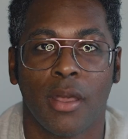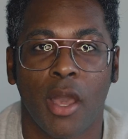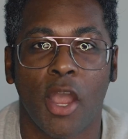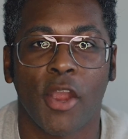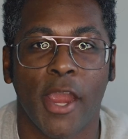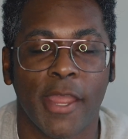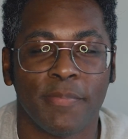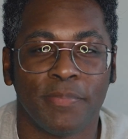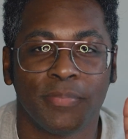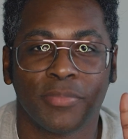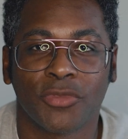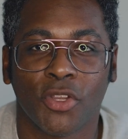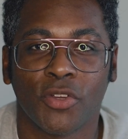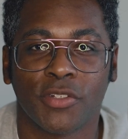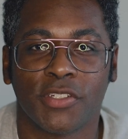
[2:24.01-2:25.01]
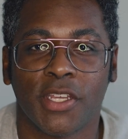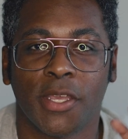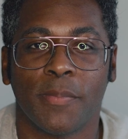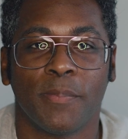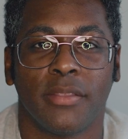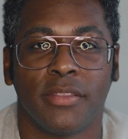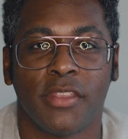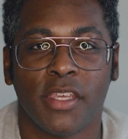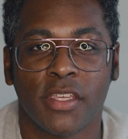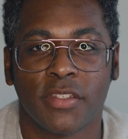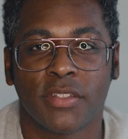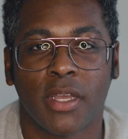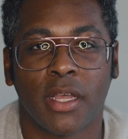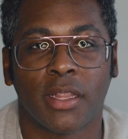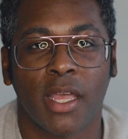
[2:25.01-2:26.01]
All right, third tip.
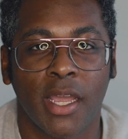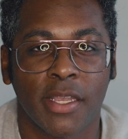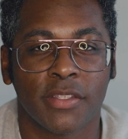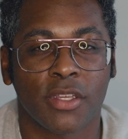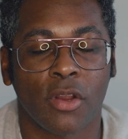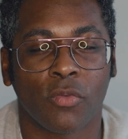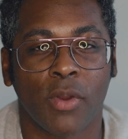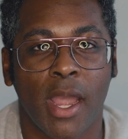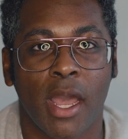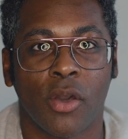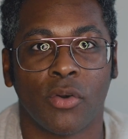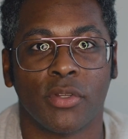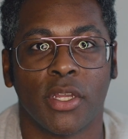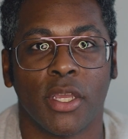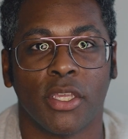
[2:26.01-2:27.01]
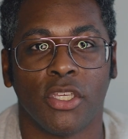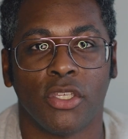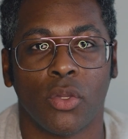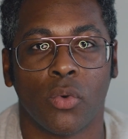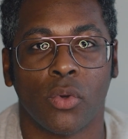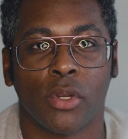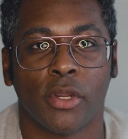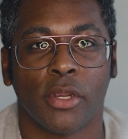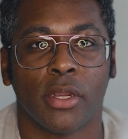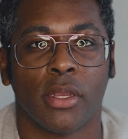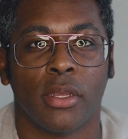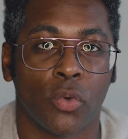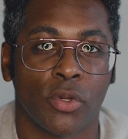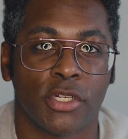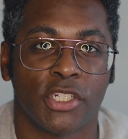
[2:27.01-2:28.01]
This aligns around your
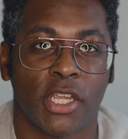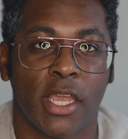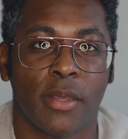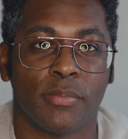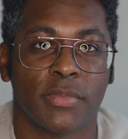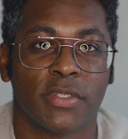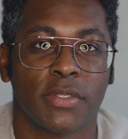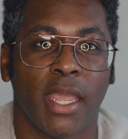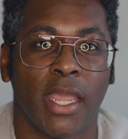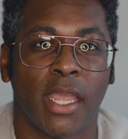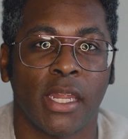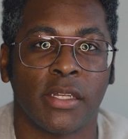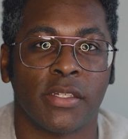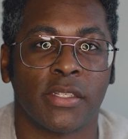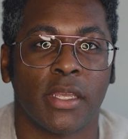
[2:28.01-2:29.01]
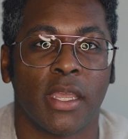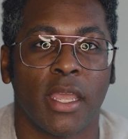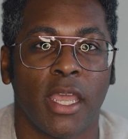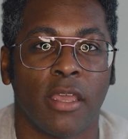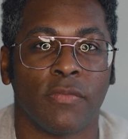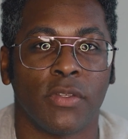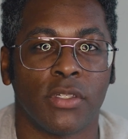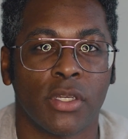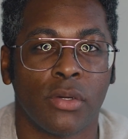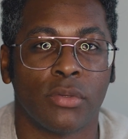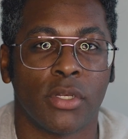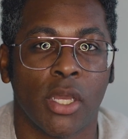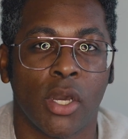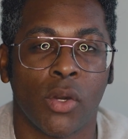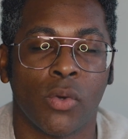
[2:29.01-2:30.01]
door jams. And if you
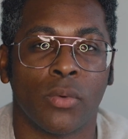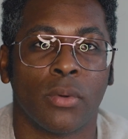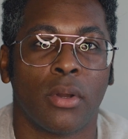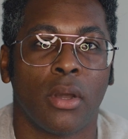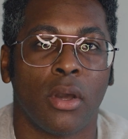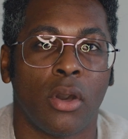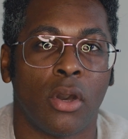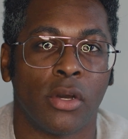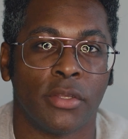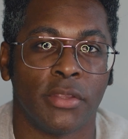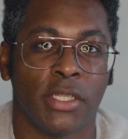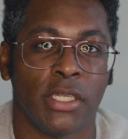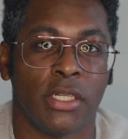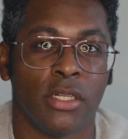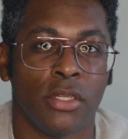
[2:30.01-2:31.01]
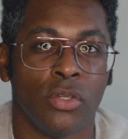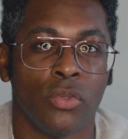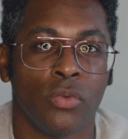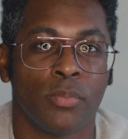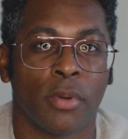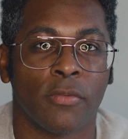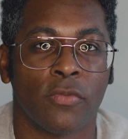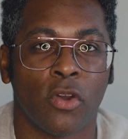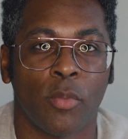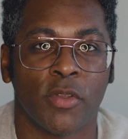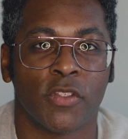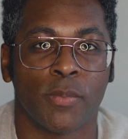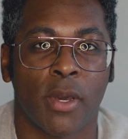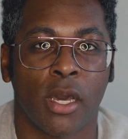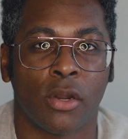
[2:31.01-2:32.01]
don't know, on the new
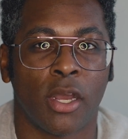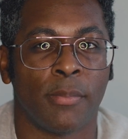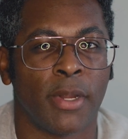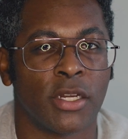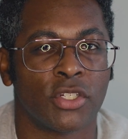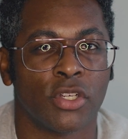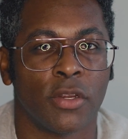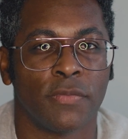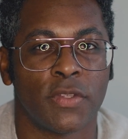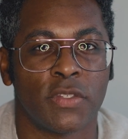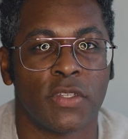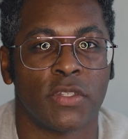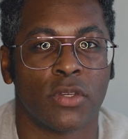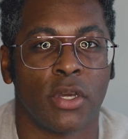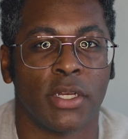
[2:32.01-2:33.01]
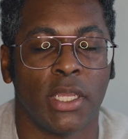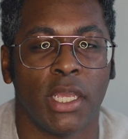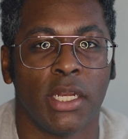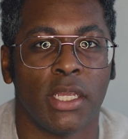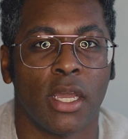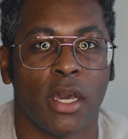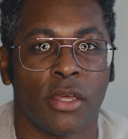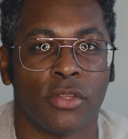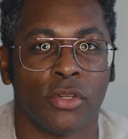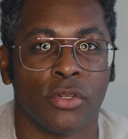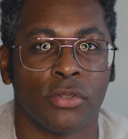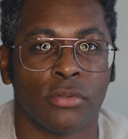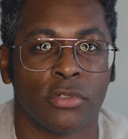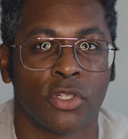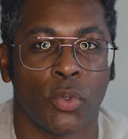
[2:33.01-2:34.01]
performance model, I'm not sure if this is on any
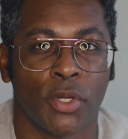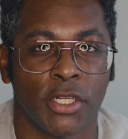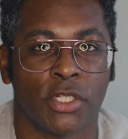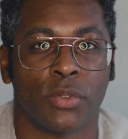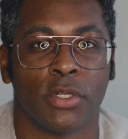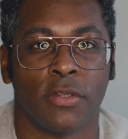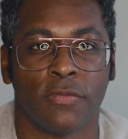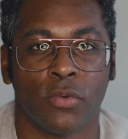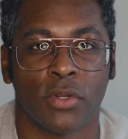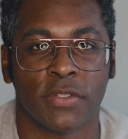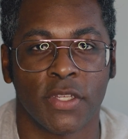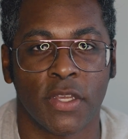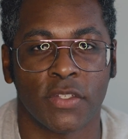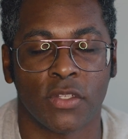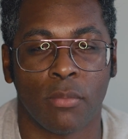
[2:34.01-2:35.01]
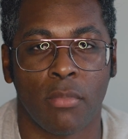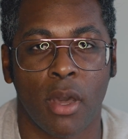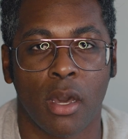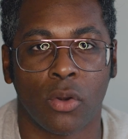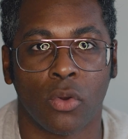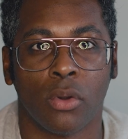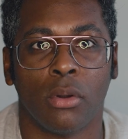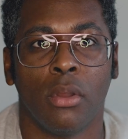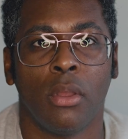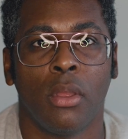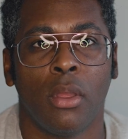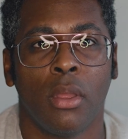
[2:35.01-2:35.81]
other 2024 Tesla model,